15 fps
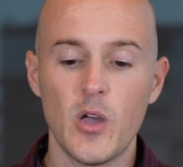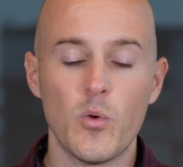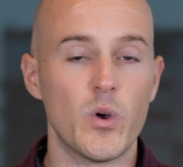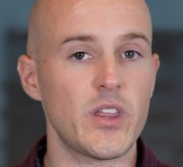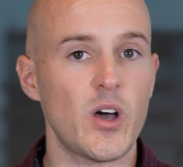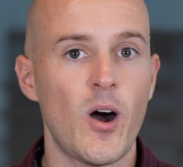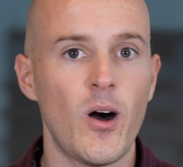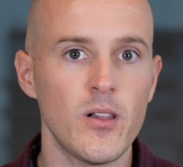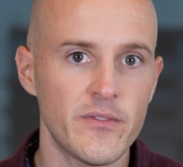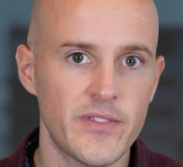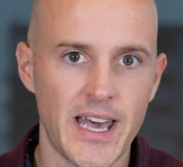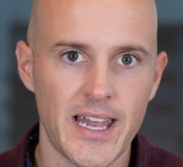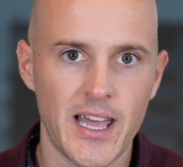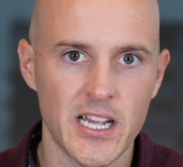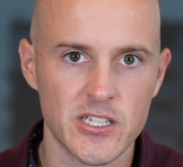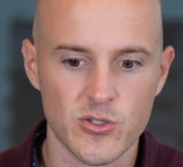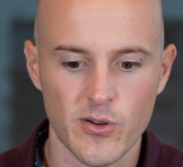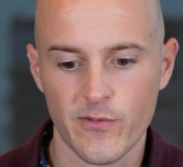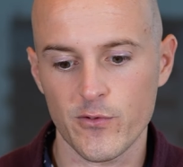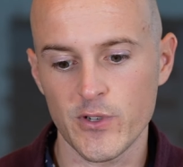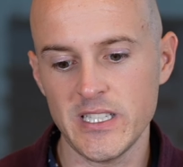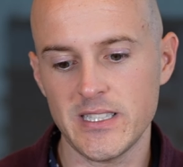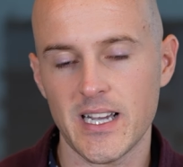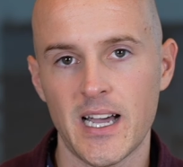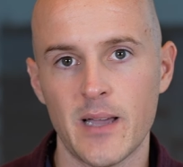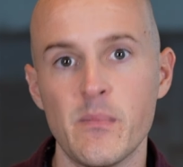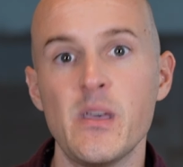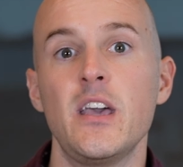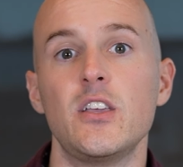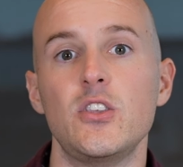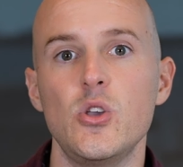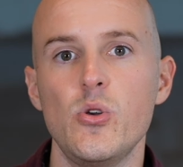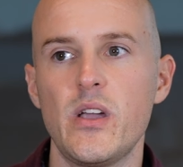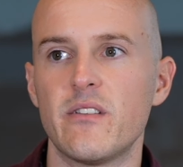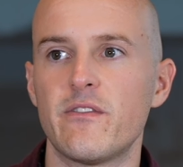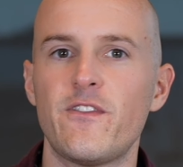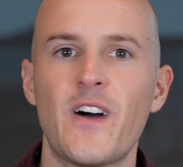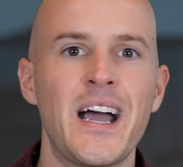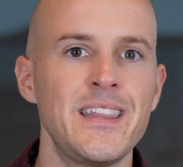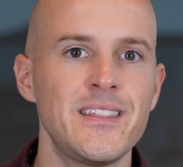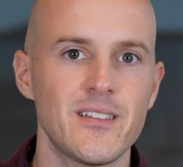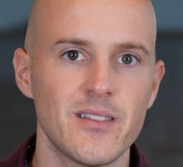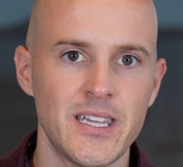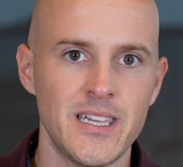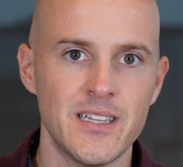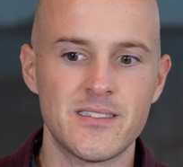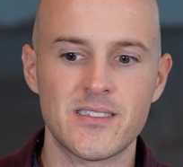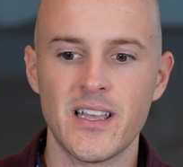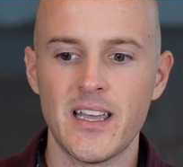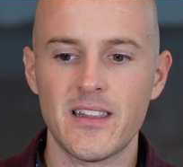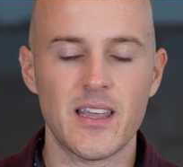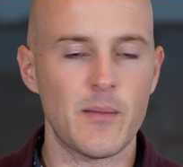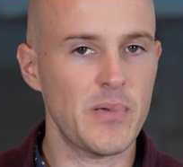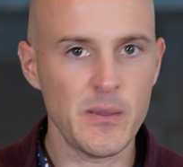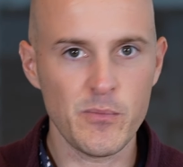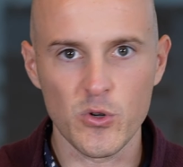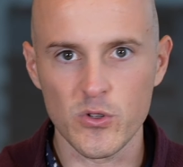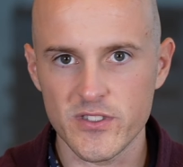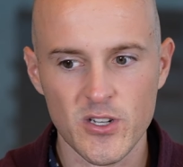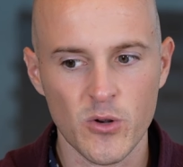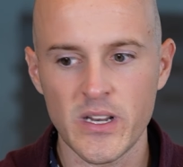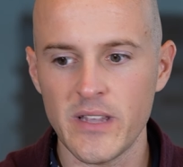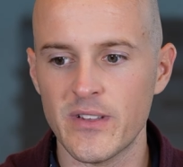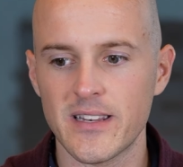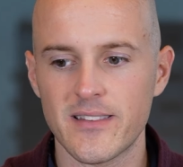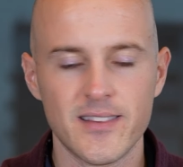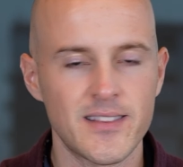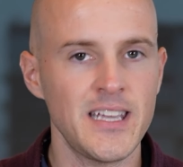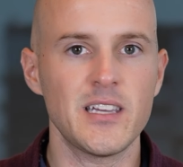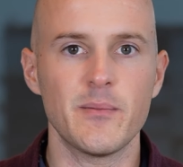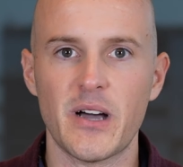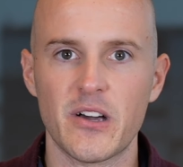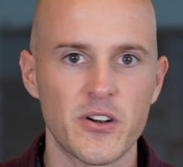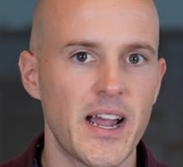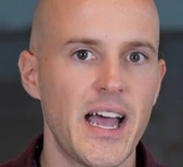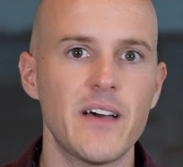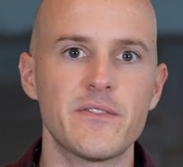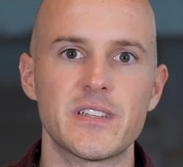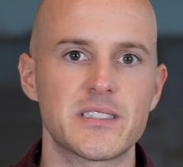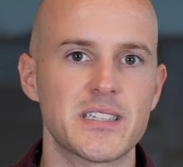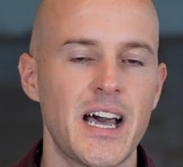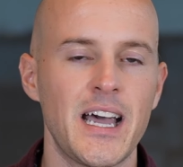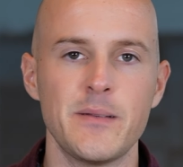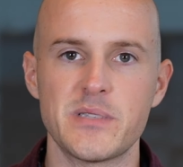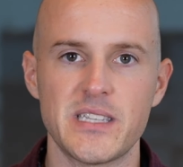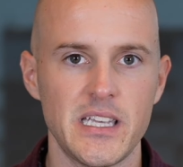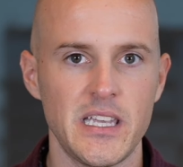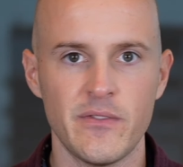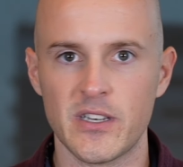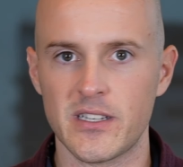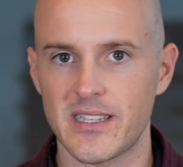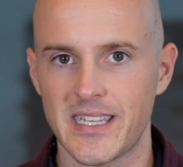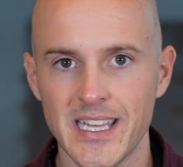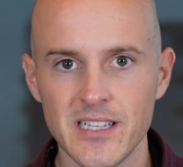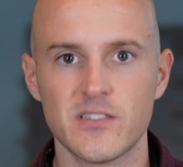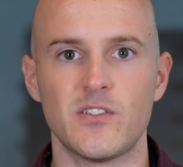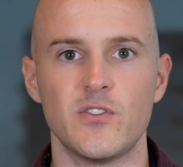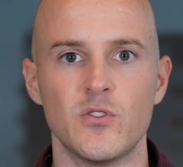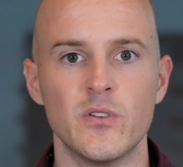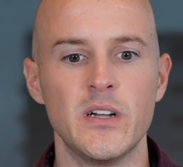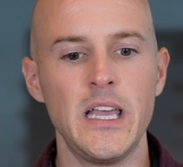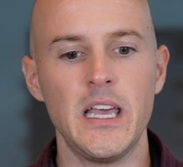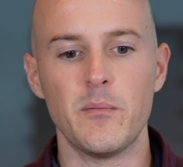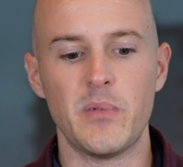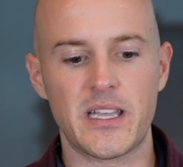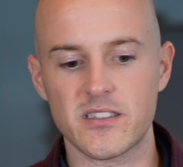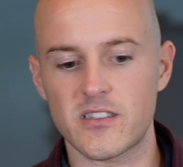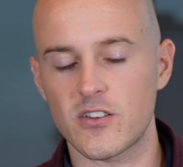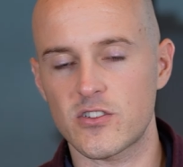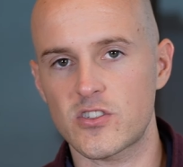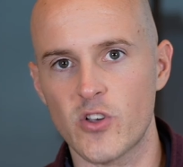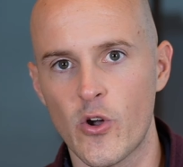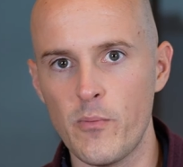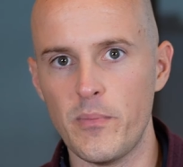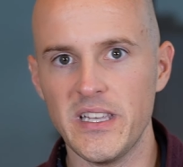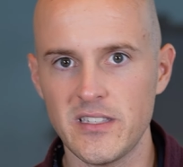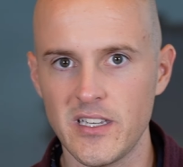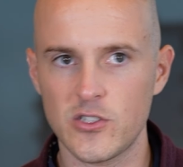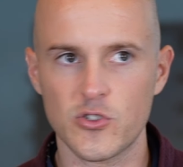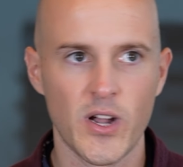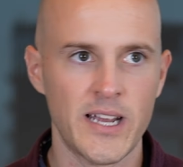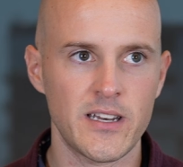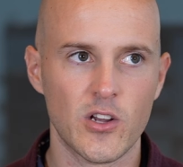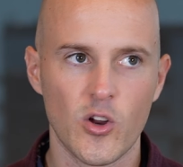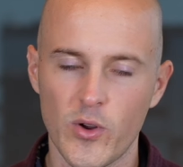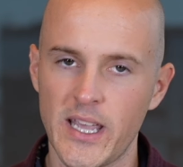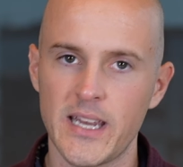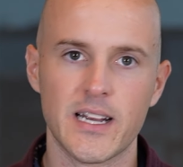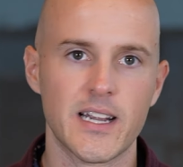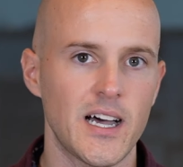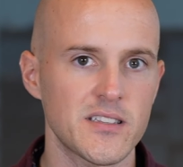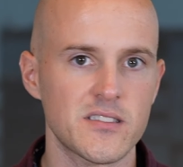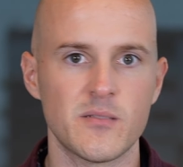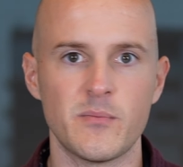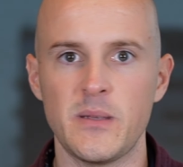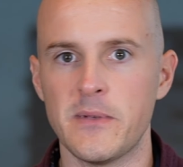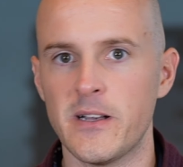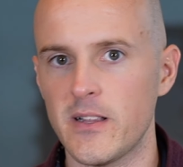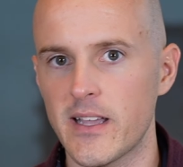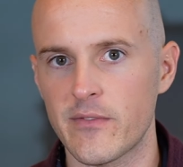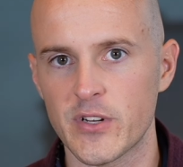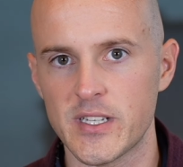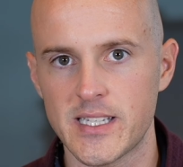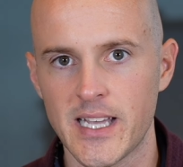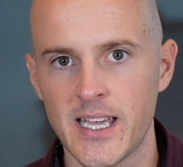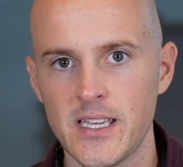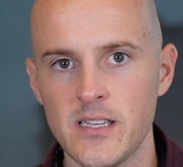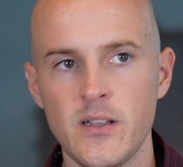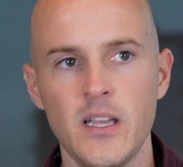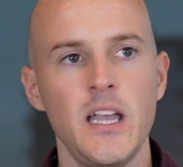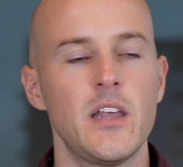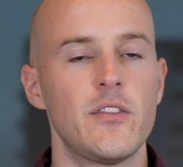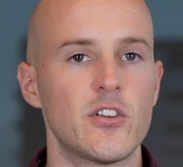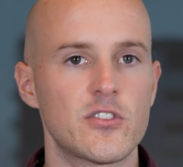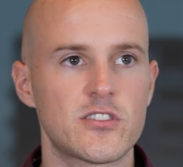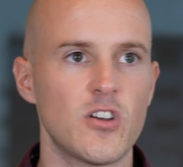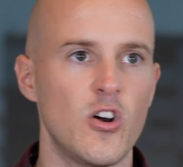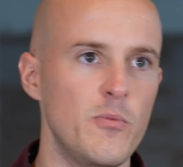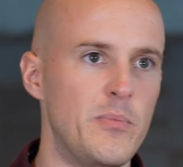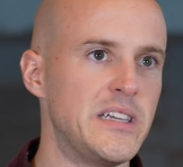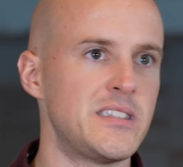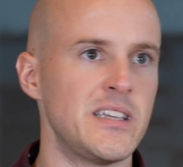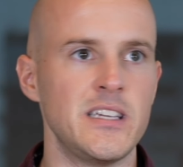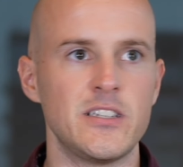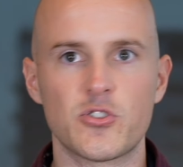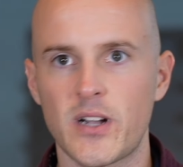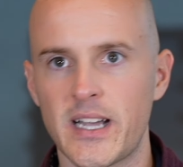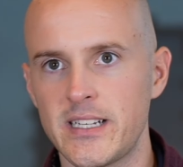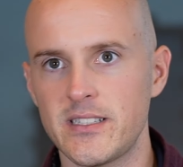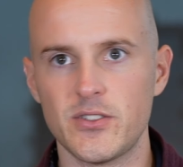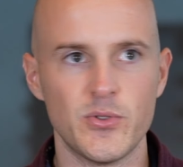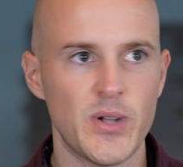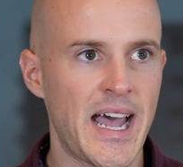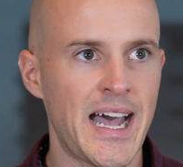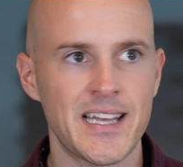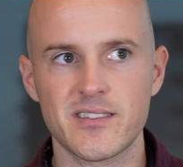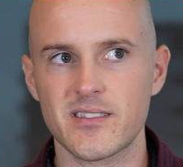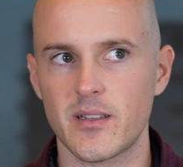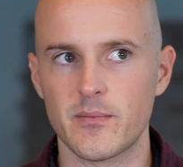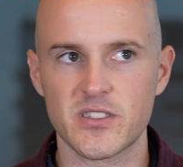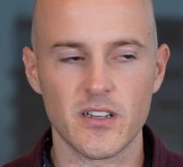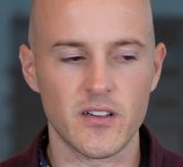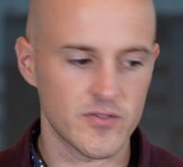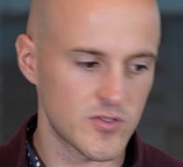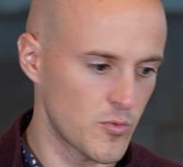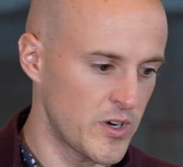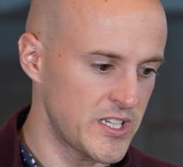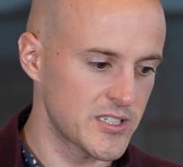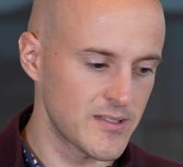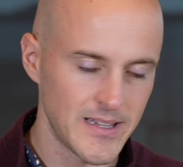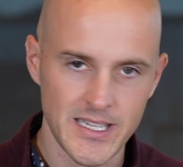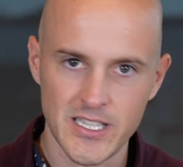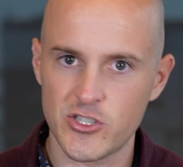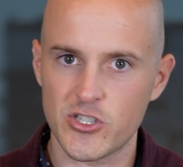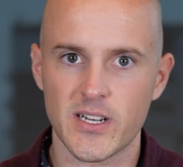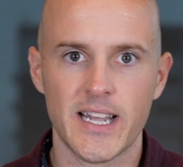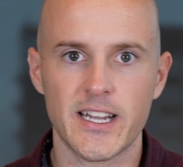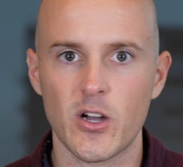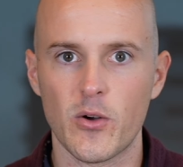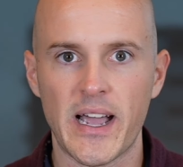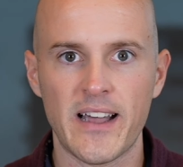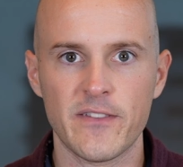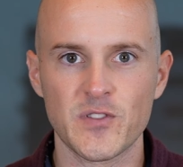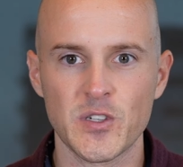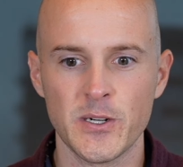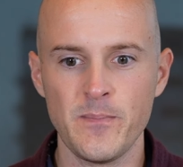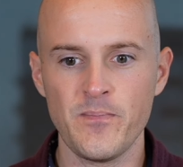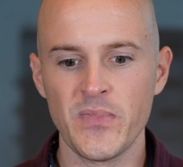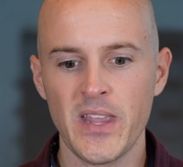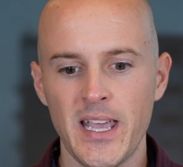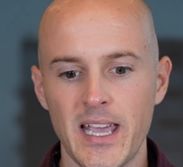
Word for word: With all of that extra free time, you can find the leads that people don't even think about or have the time to even get to because they're so busy trying to create a custom email every day. They're so busy trying to ask themselves, which lead should I go after?